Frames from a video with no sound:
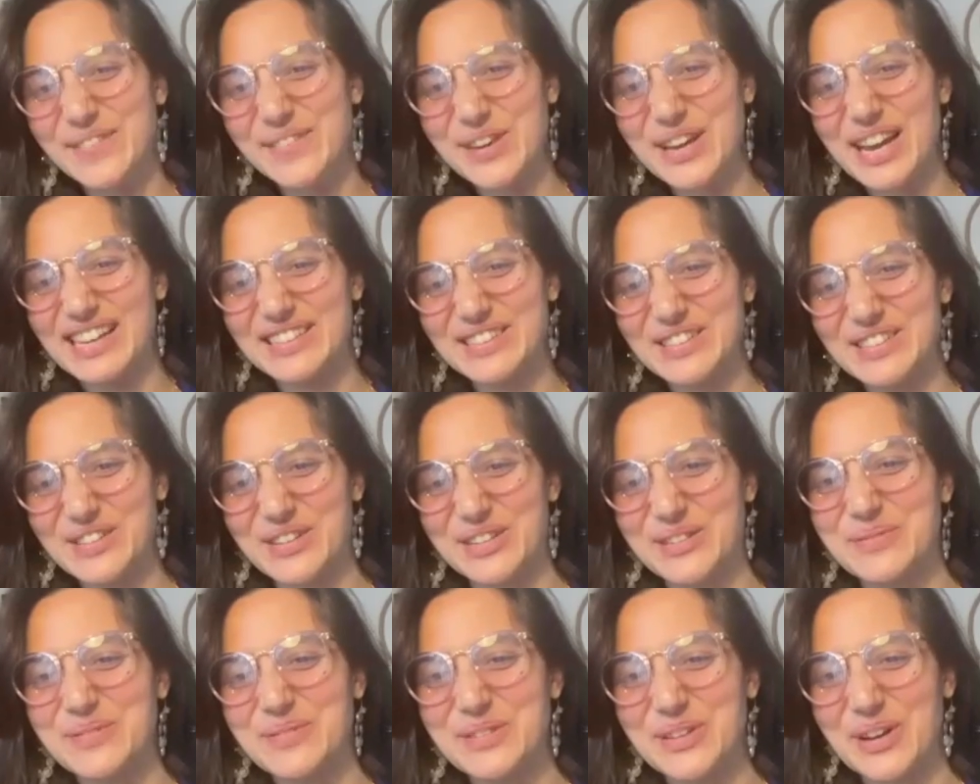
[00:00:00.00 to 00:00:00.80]
you guys a
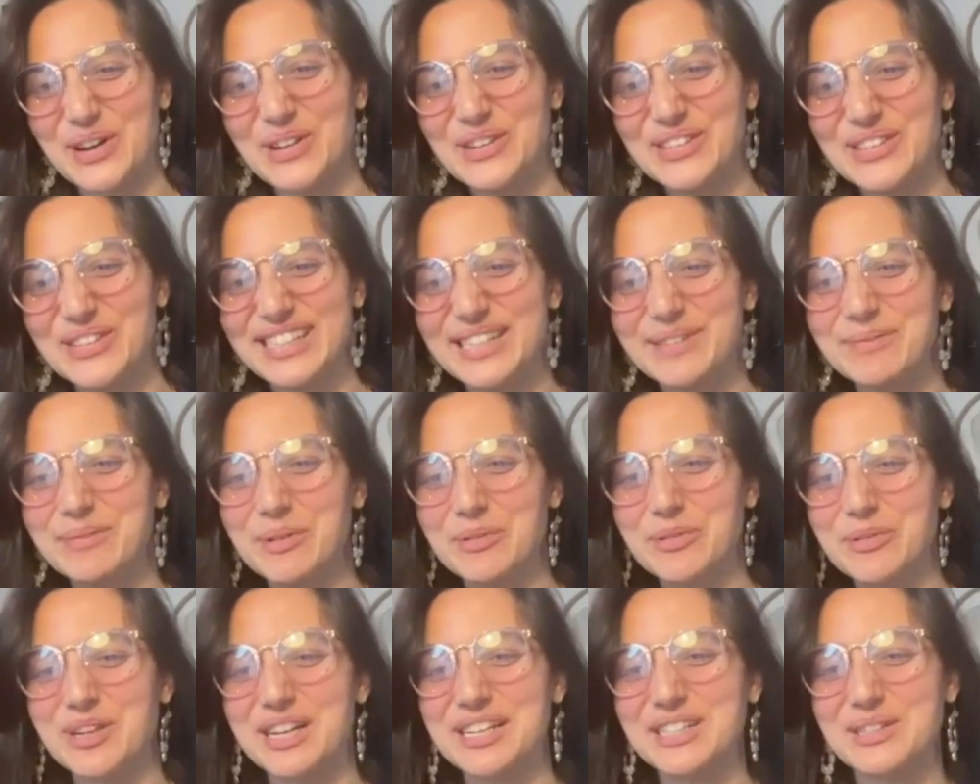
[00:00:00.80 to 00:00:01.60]
Christmas holiday
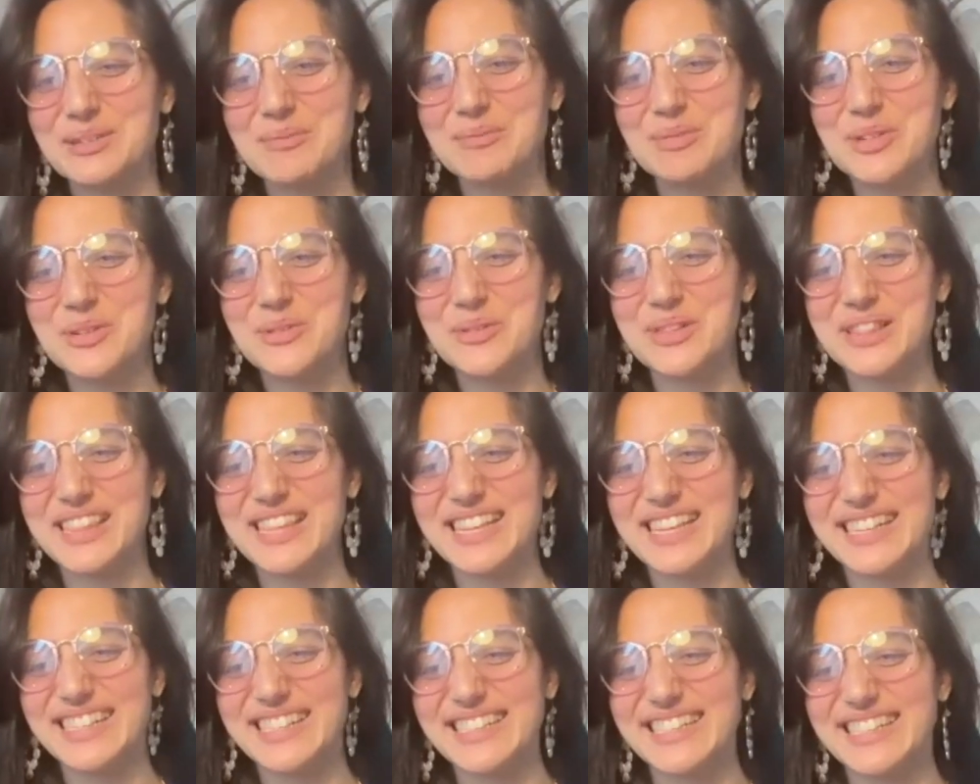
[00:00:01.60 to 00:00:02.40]
before I dumped you in
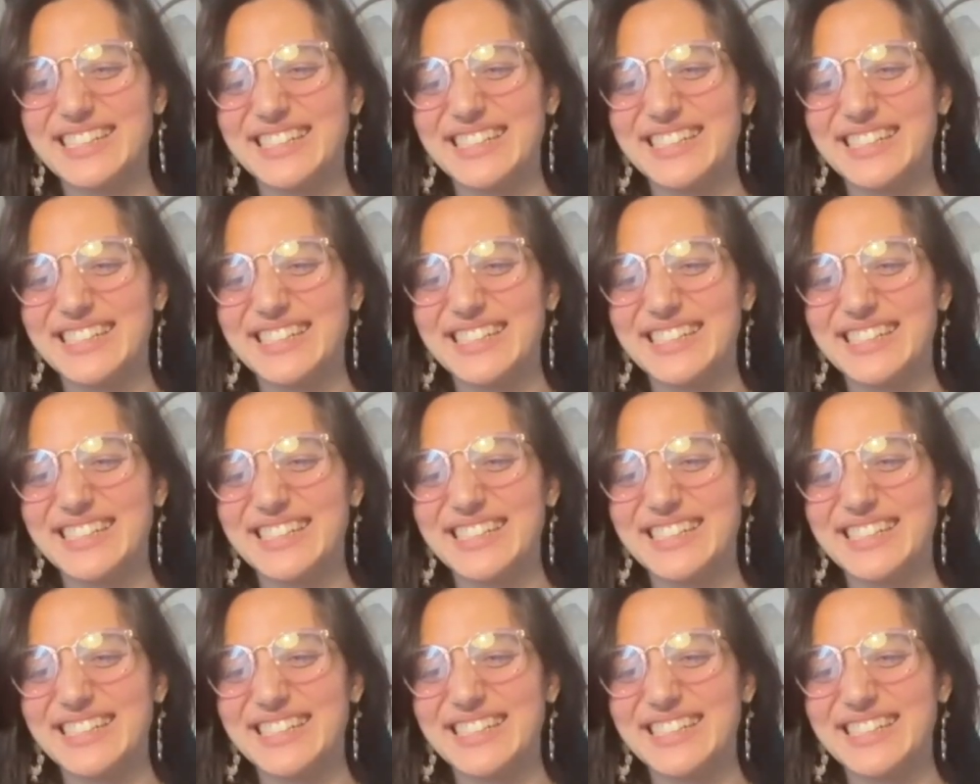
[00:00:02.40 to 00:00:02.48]
there.